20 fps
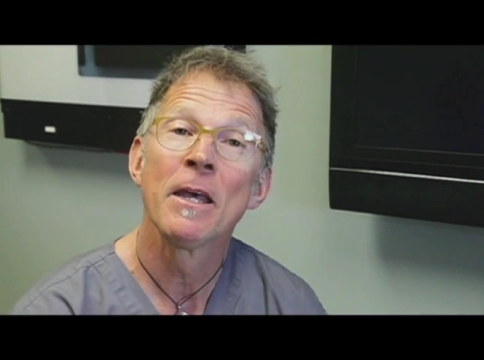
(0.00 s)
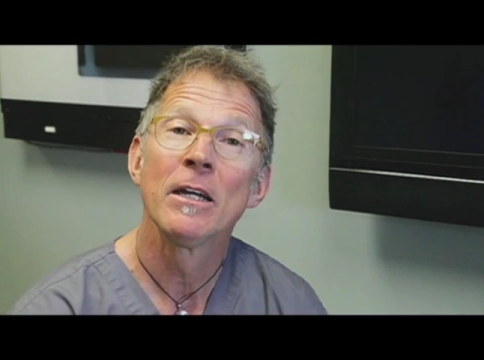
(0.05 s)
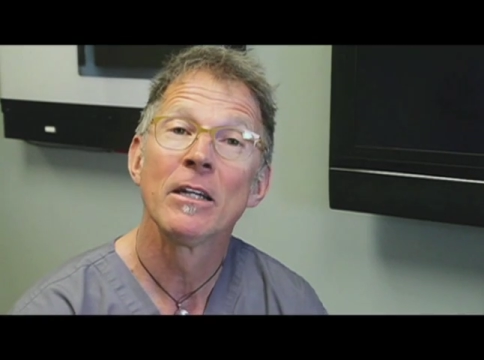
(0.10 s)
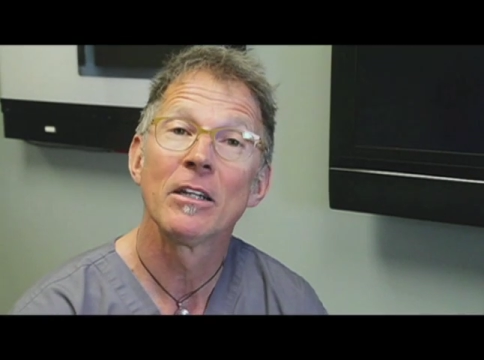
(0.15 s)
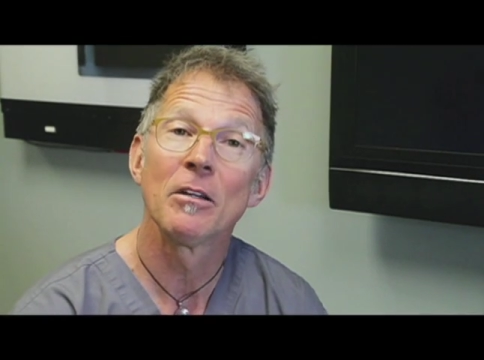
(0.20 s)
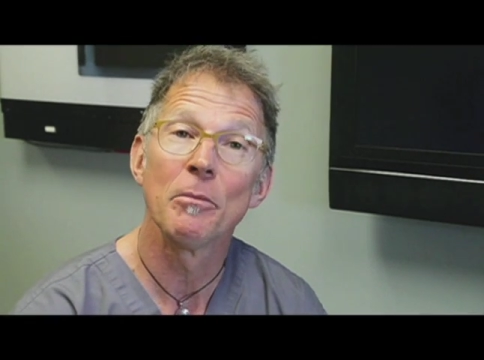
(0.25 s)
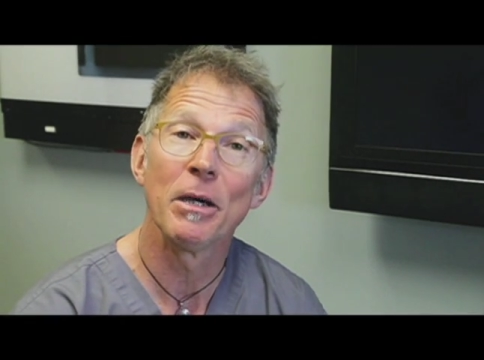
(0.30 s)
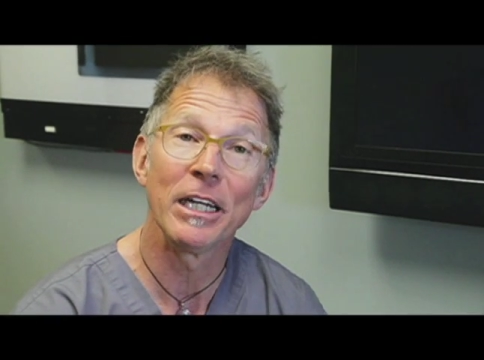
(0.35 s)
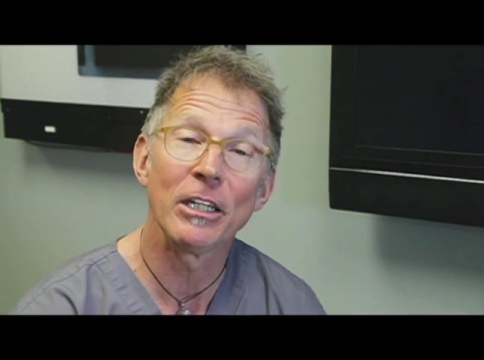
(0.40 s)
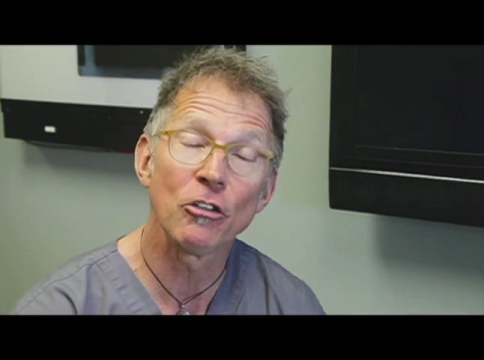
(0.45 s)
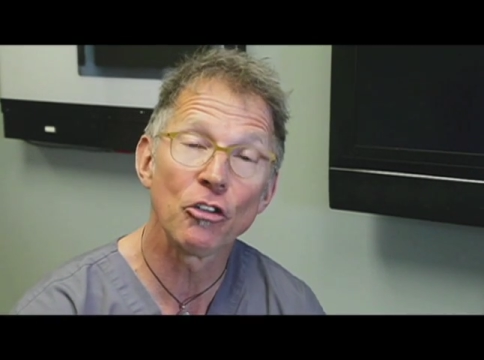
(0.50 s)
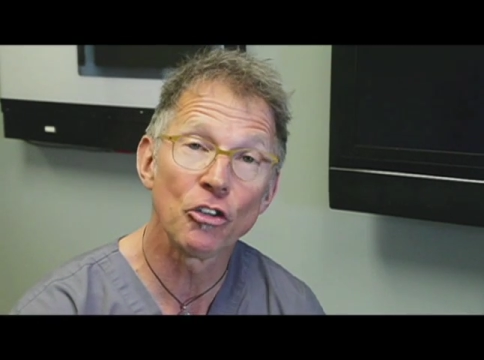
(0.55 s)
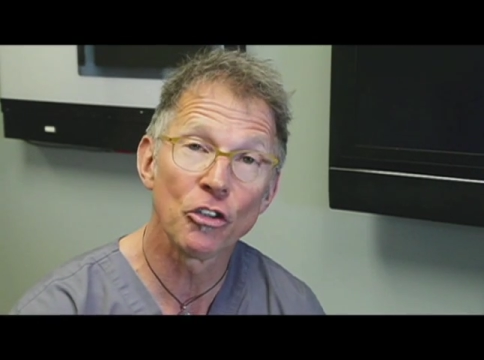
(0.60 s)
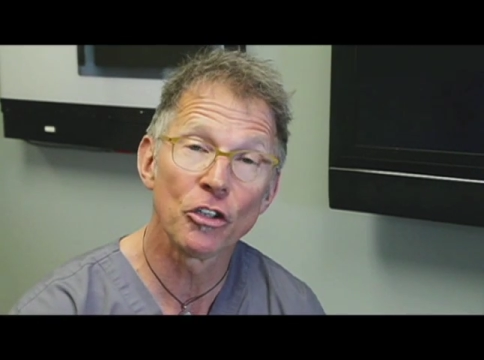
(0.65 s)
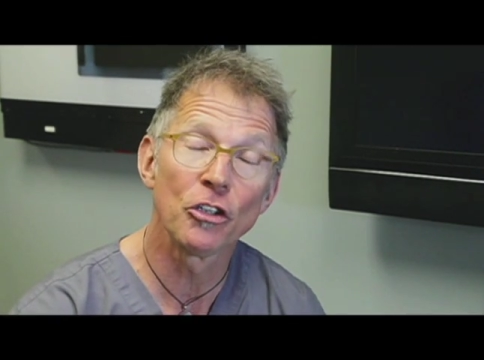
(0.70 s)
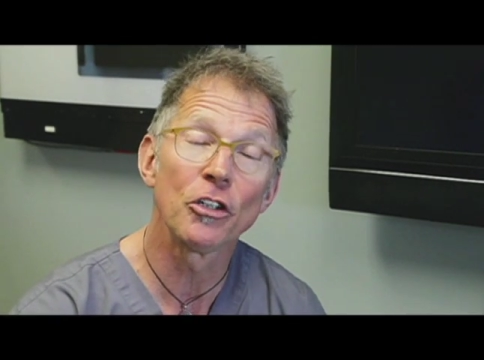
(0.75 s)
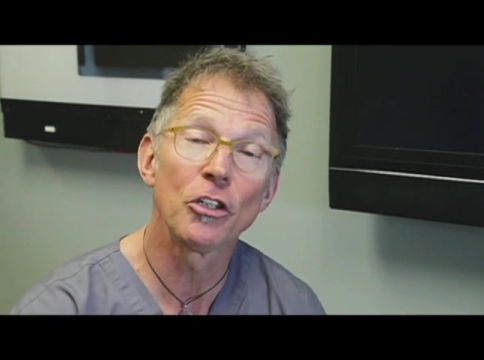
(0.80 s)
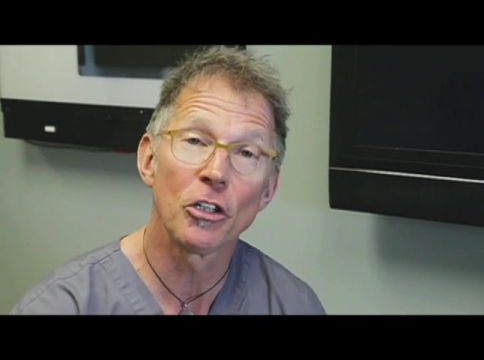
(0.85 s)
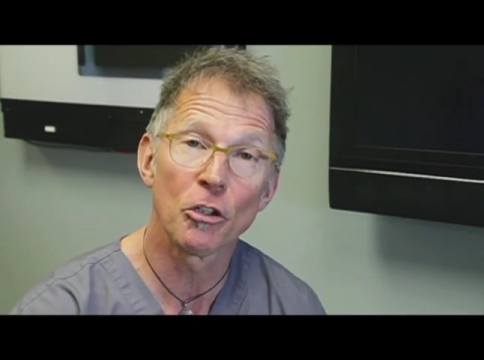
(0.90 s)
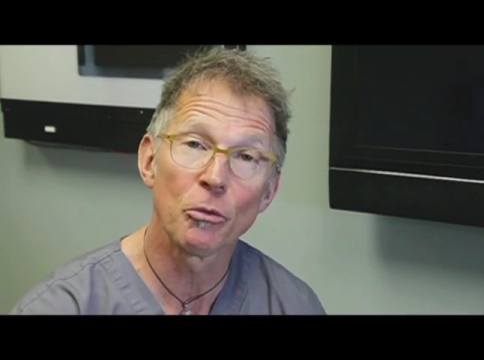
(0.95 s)
to make
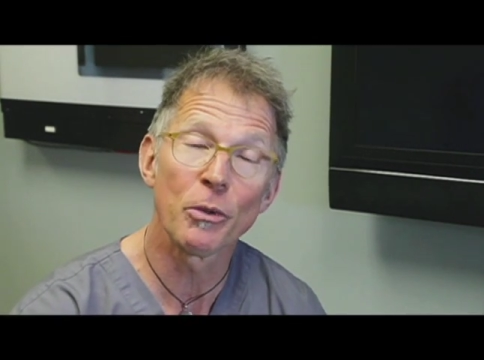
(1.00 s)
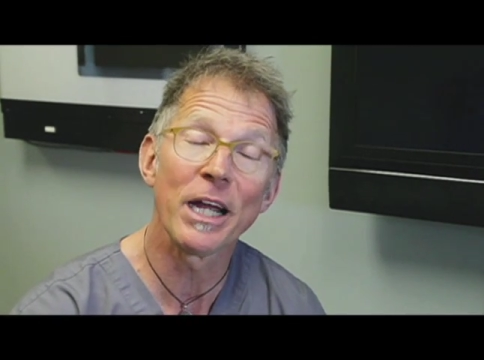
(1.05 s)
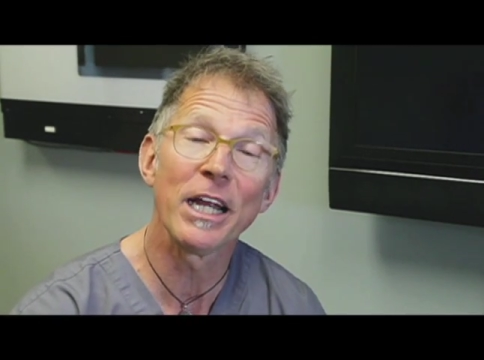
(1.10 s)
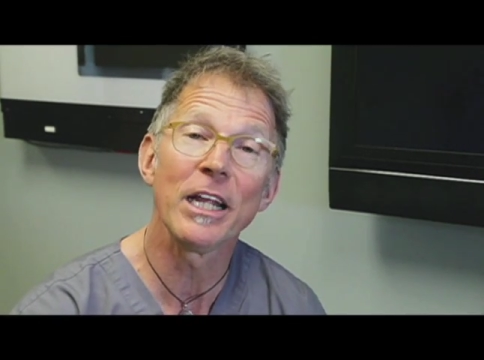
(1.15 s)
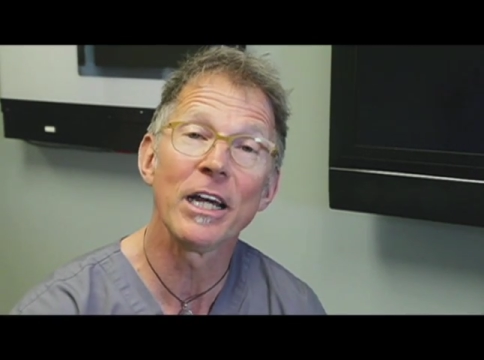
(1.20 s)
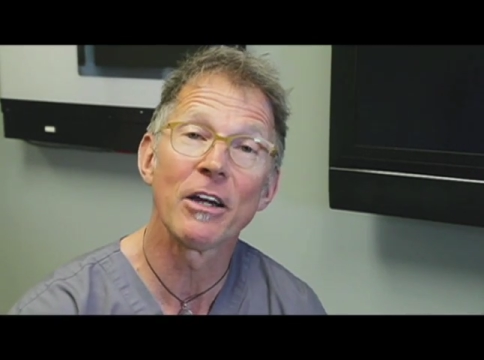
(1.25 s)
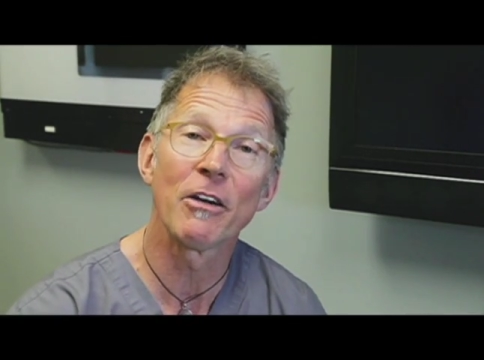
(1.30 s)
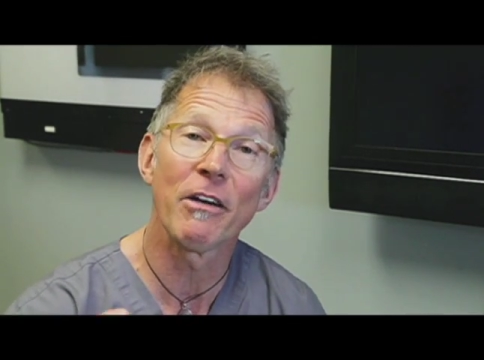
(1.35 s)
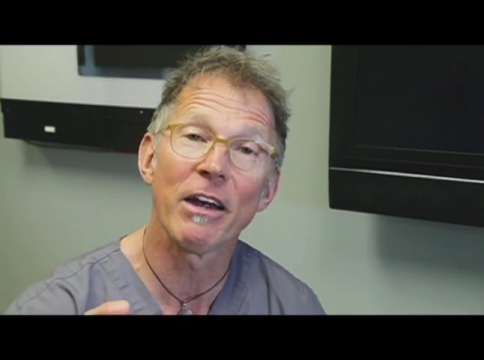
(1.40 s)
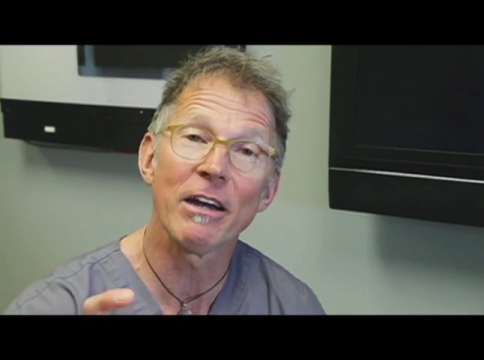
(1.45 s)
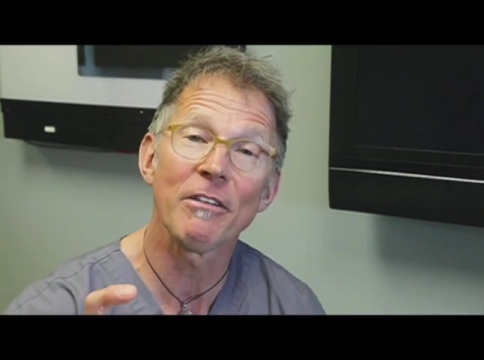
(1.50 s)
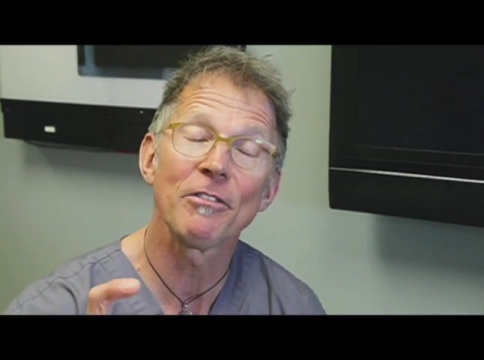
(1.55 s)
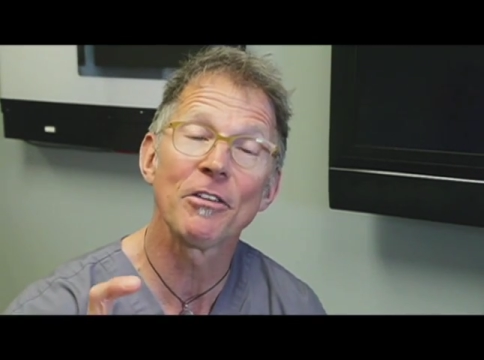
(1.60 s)
sure, or radiograph,